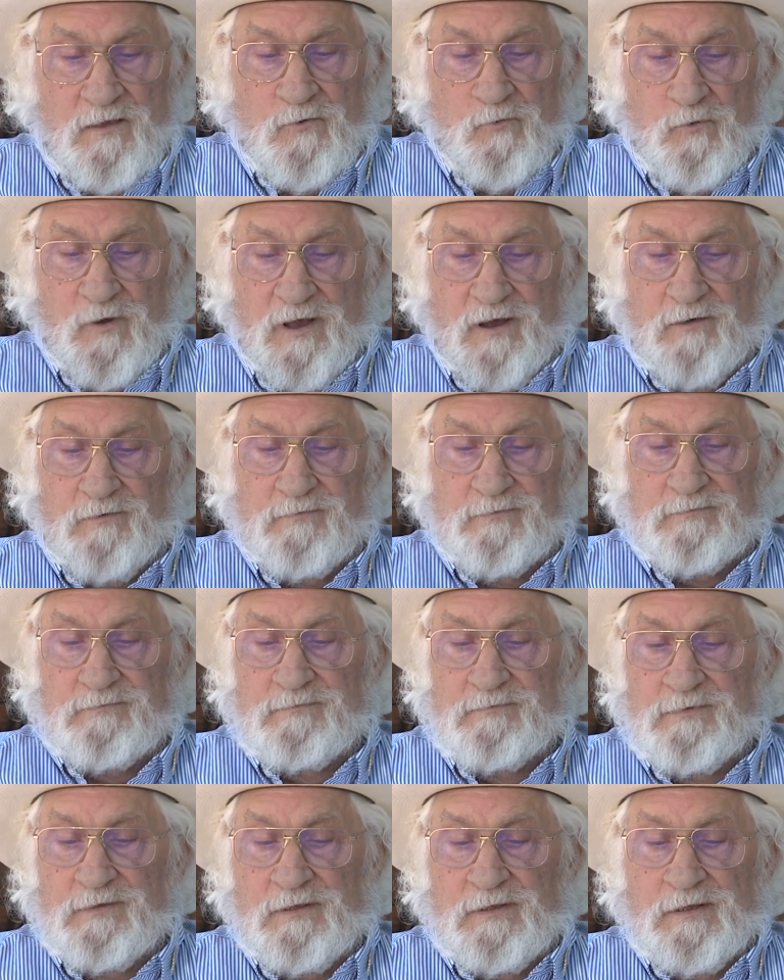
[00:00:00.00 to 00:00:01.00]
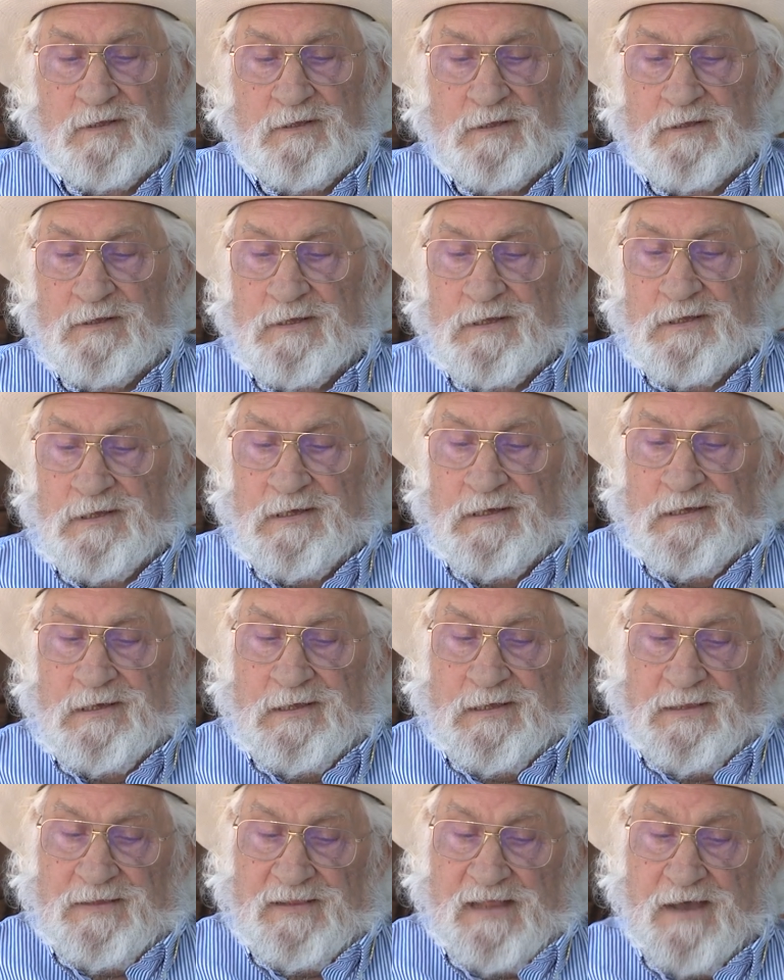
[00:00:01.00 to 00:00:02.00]
Well,
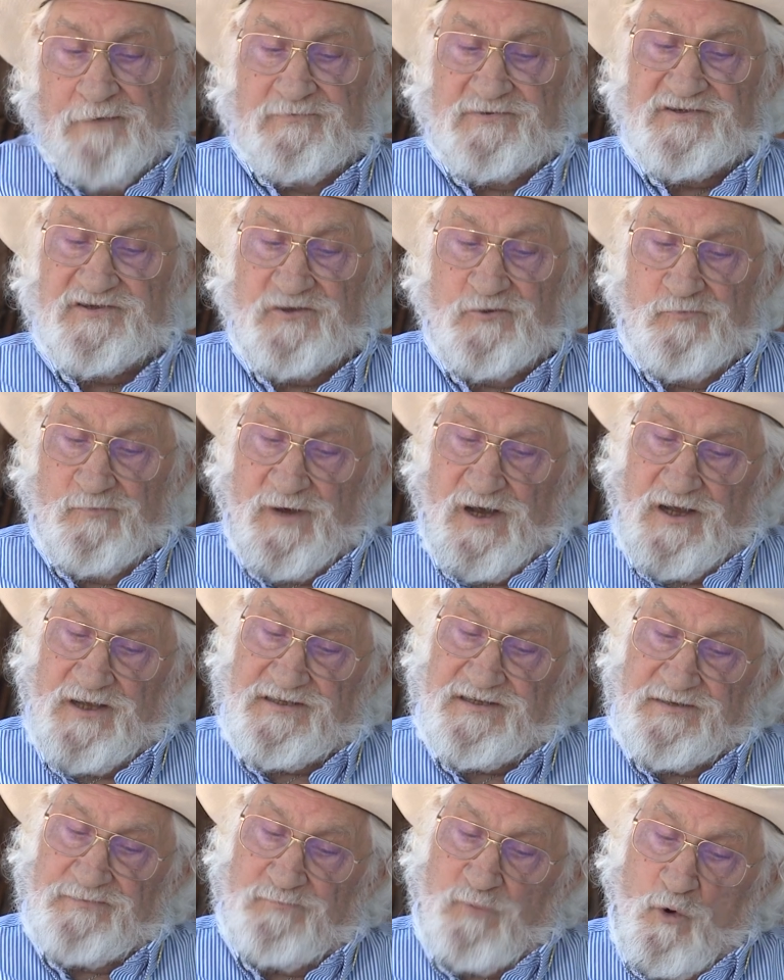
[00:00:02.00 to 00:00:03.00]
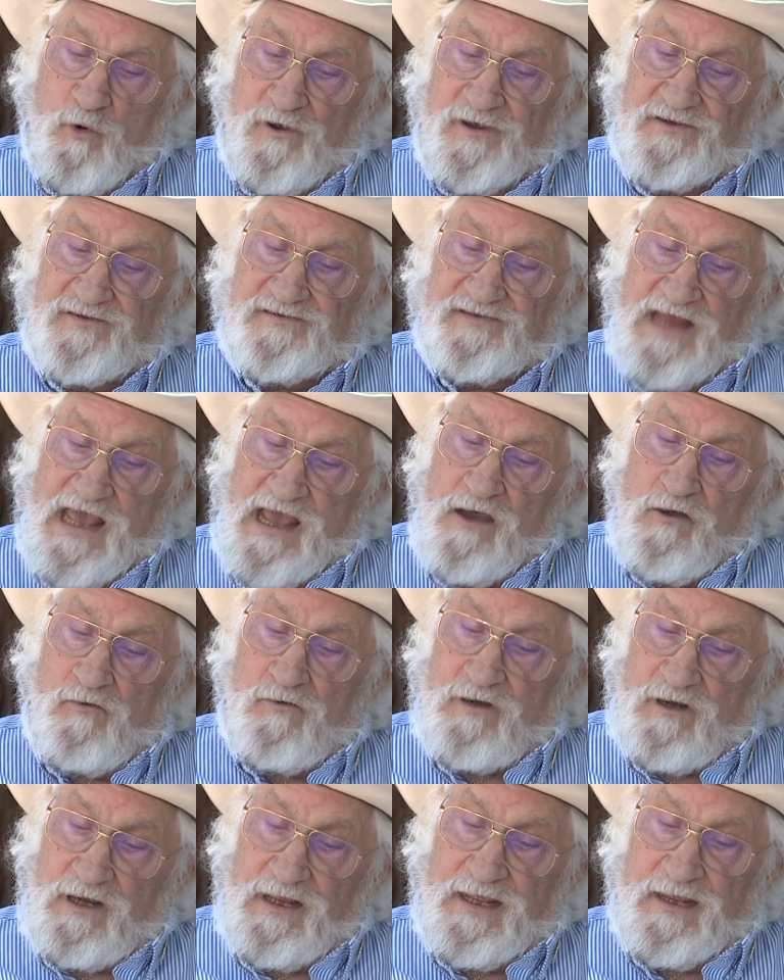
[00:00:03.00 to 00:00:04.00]
that was too much, and Boyce now
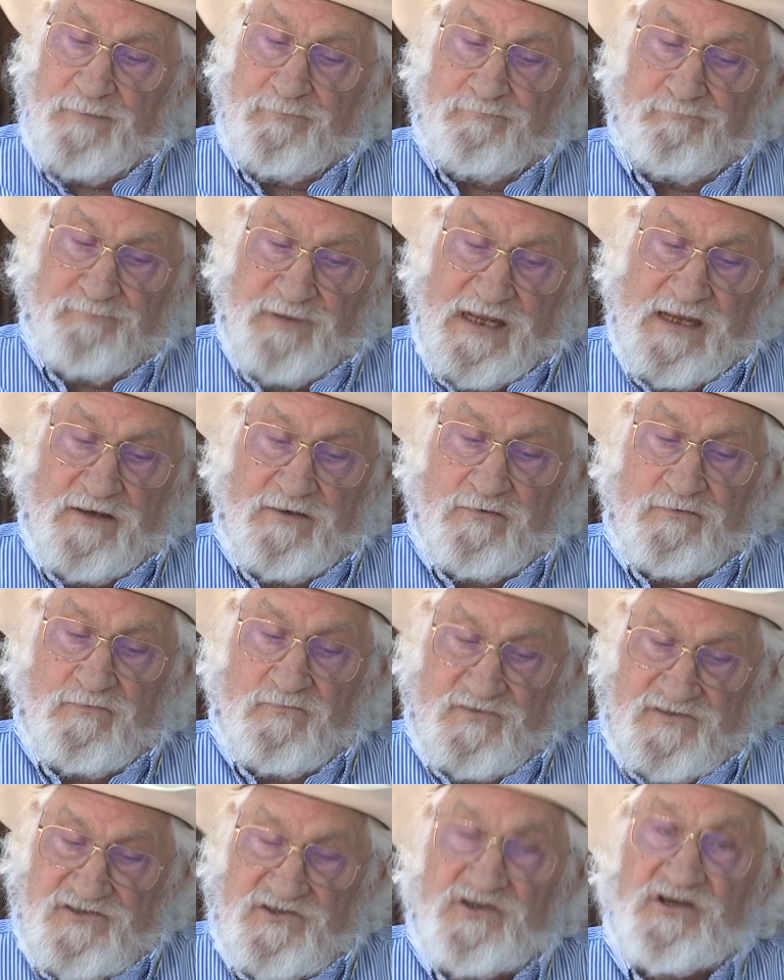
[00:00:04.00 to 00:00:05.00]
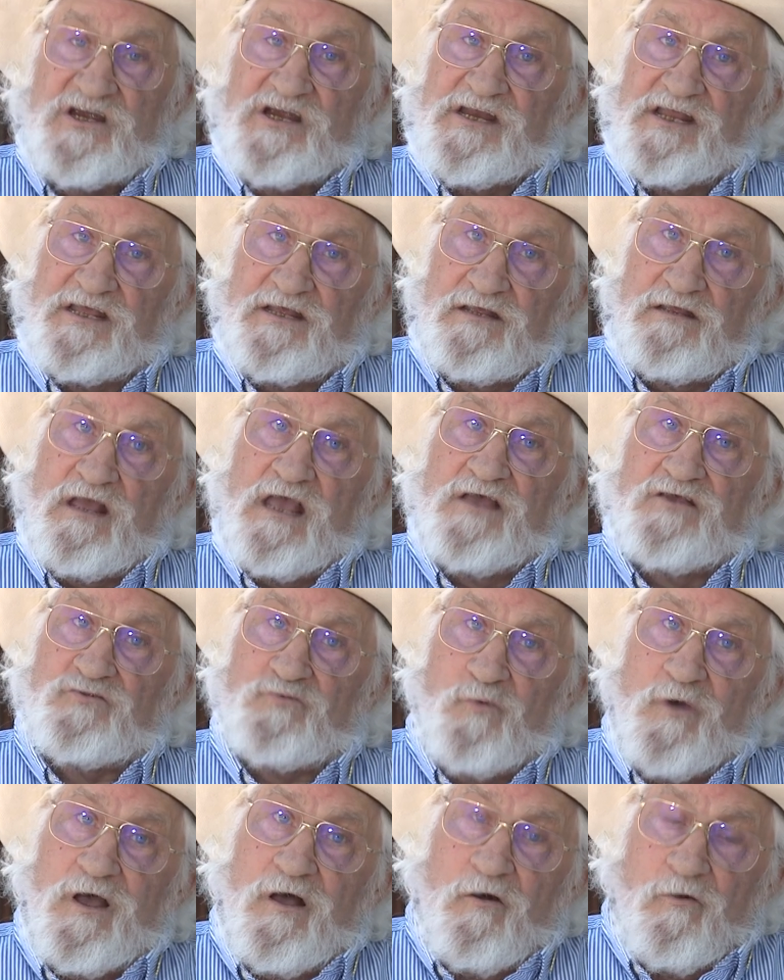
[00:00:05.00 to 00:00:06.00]
claimed Pete was cheating as
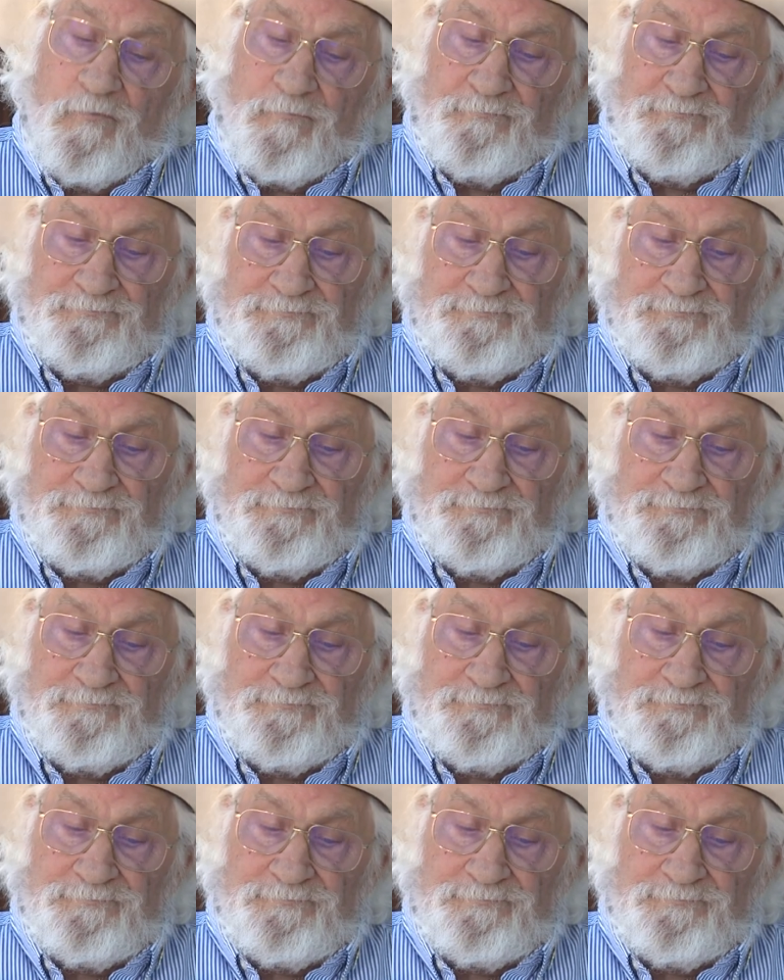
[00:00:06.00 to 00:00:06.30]
well.